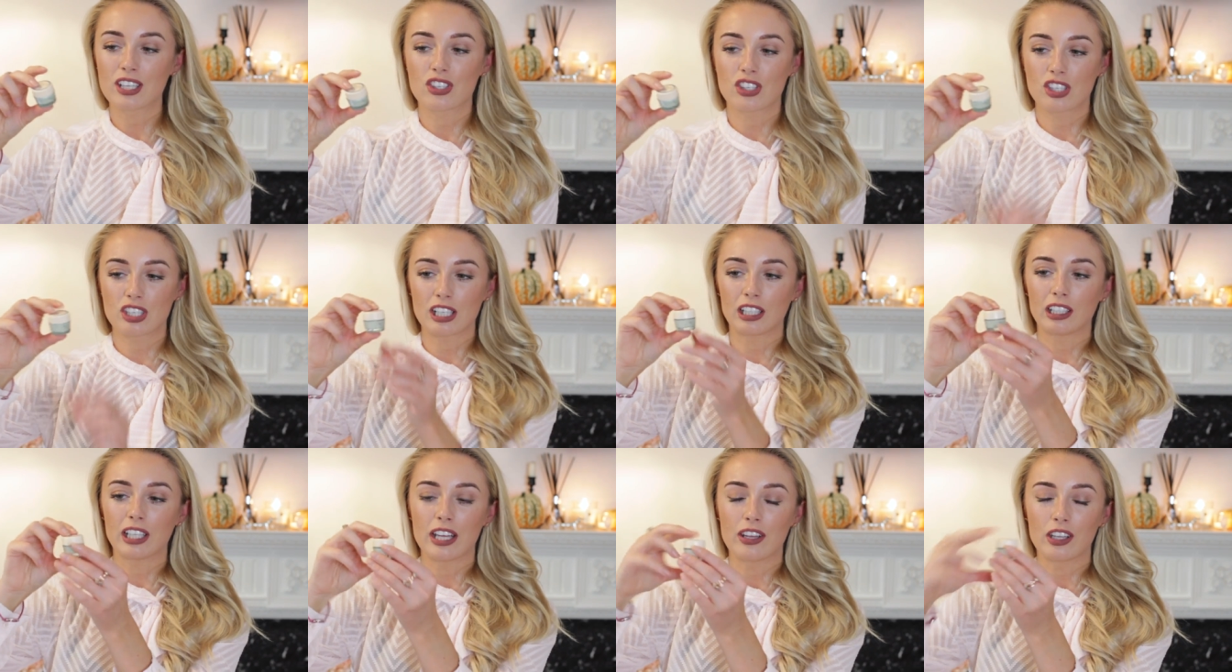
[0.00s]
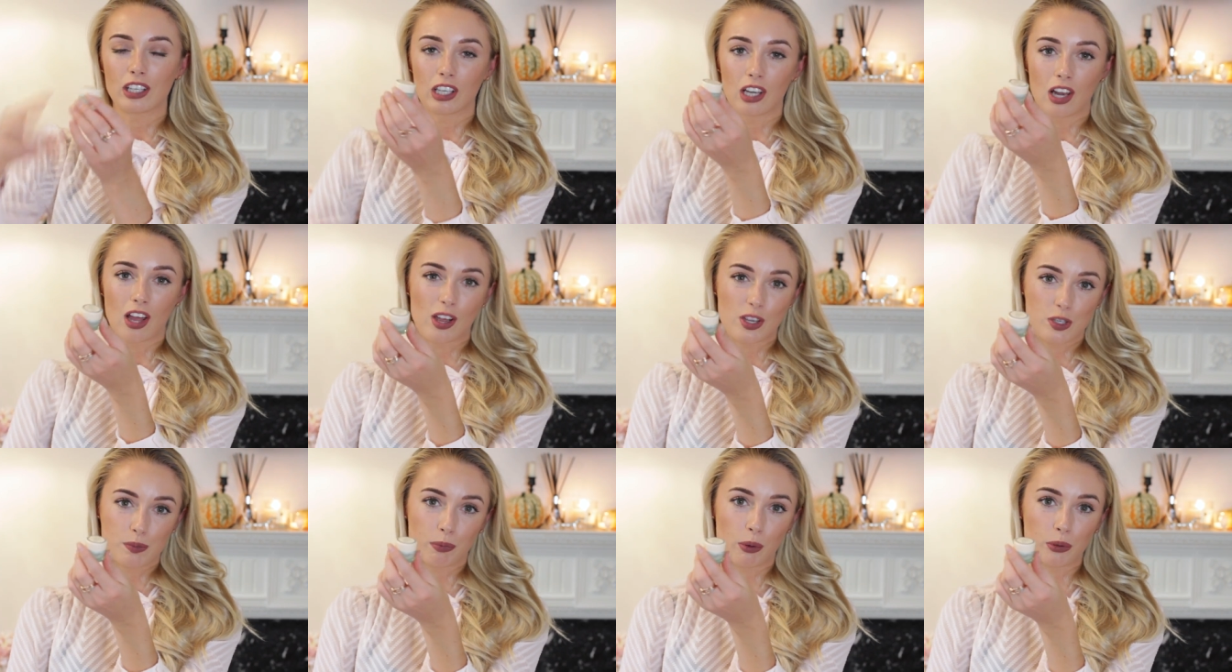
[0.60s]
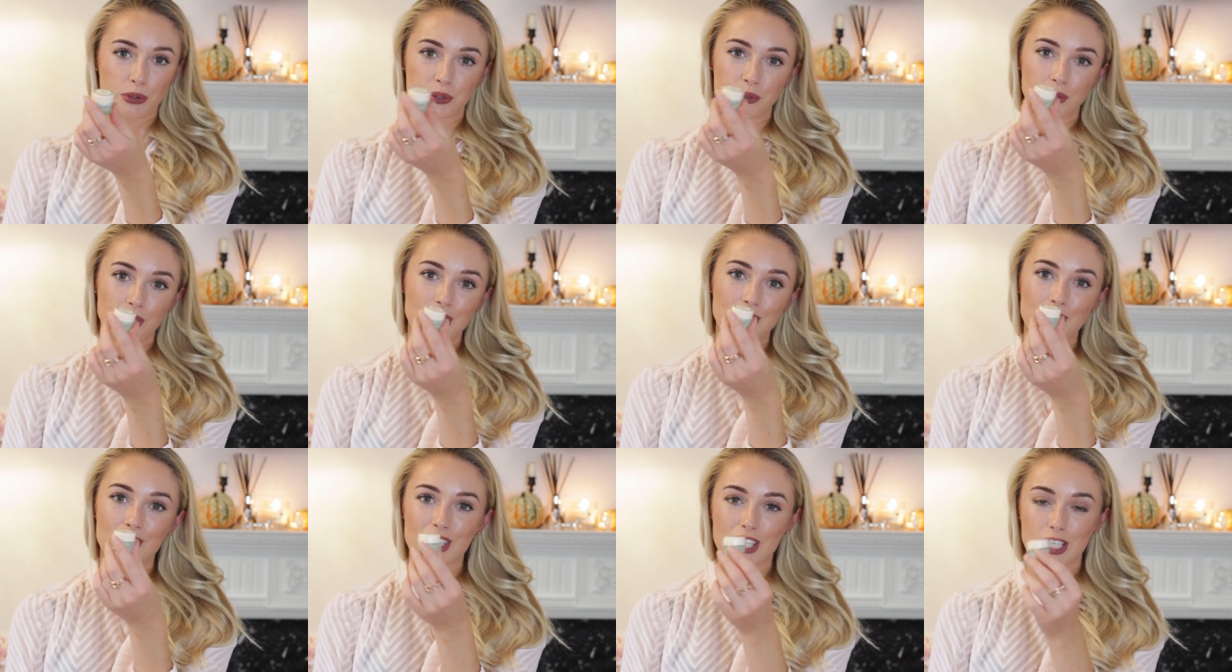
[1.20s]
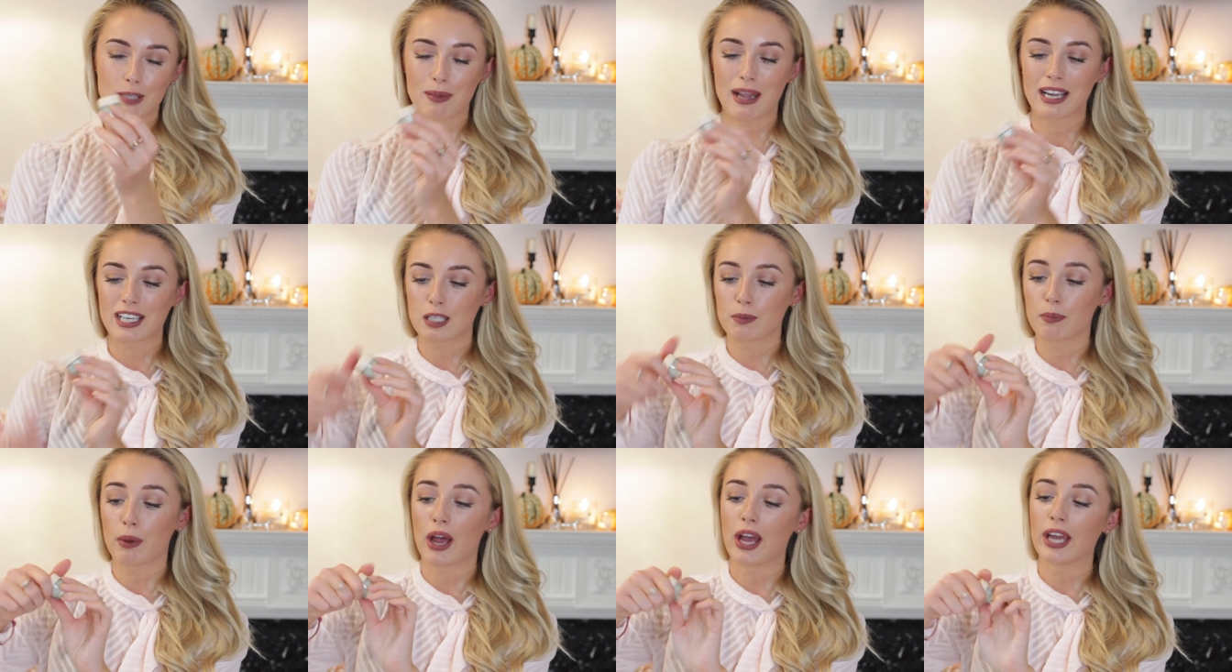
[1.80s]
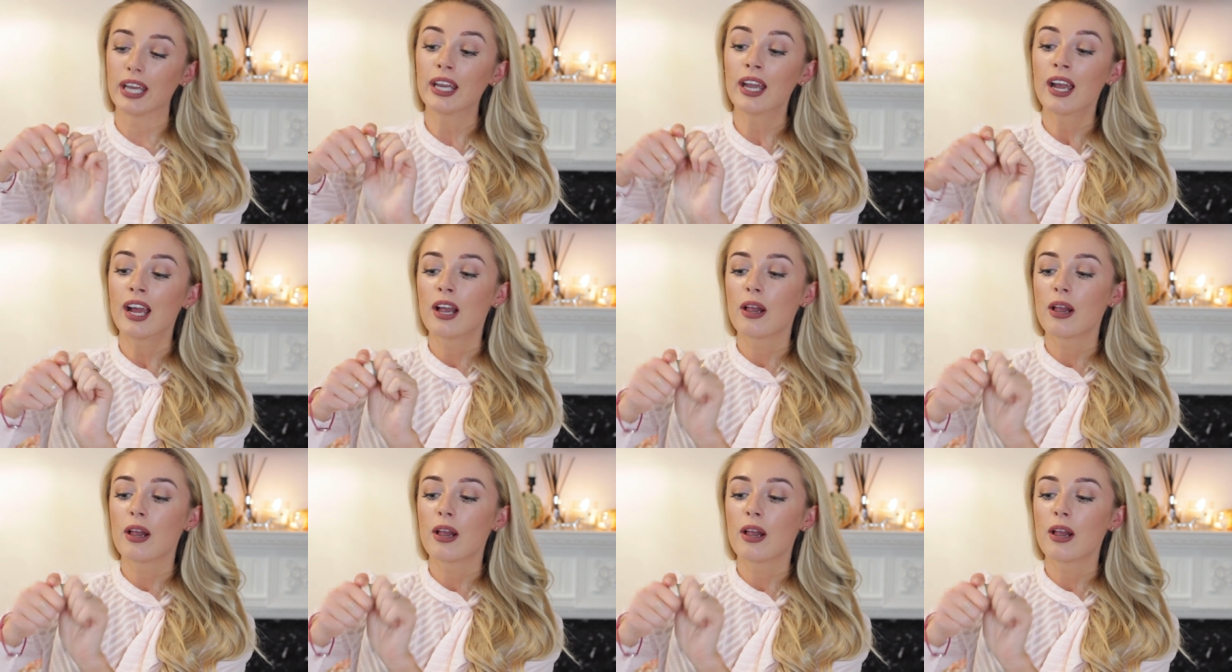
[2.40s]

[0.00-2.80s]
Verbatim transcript: It's still in the glass bottle that you'd expect to buy